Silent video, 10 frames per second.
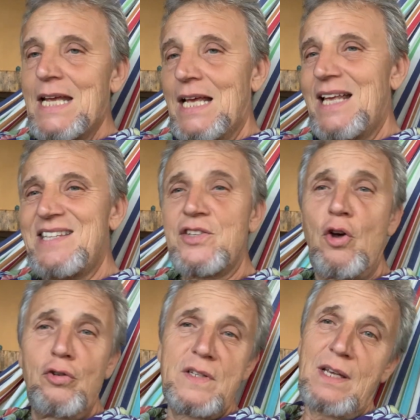A
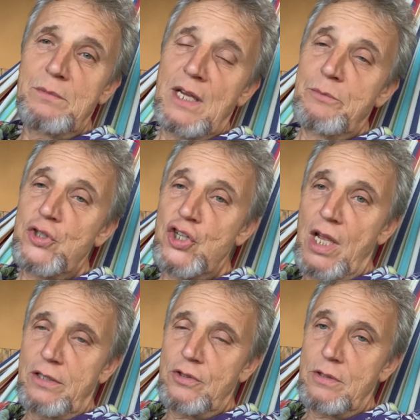song sometimes
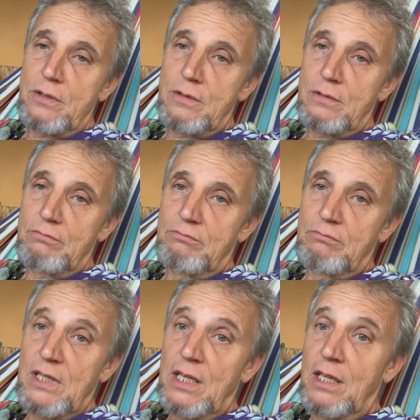changes,
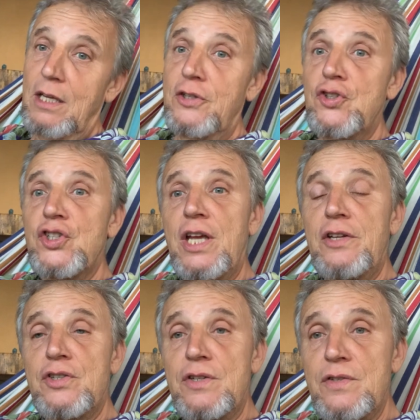can
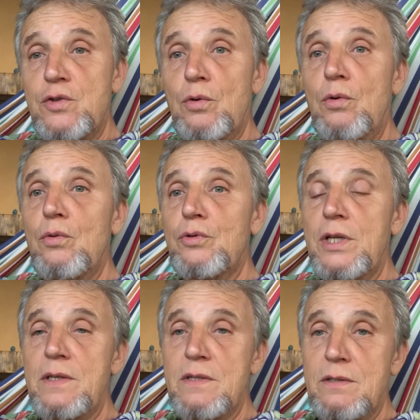change his tone,
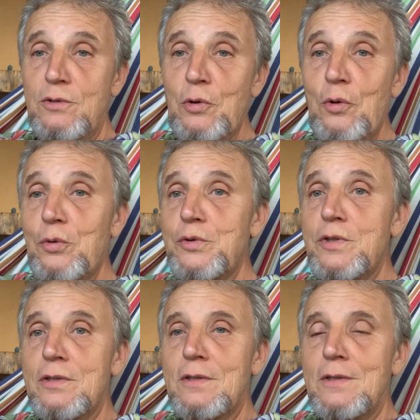his note,
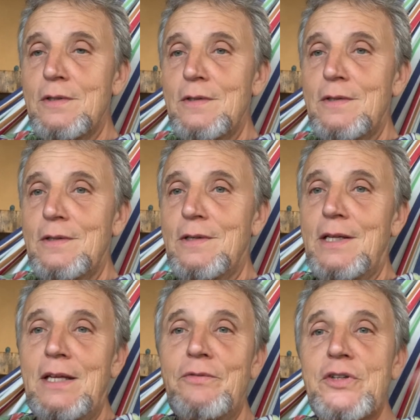
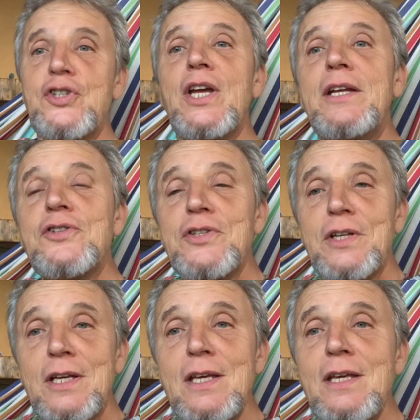can even change the
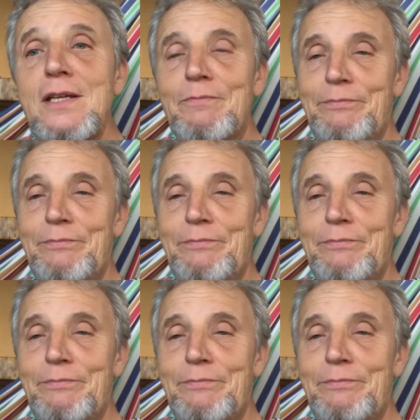key.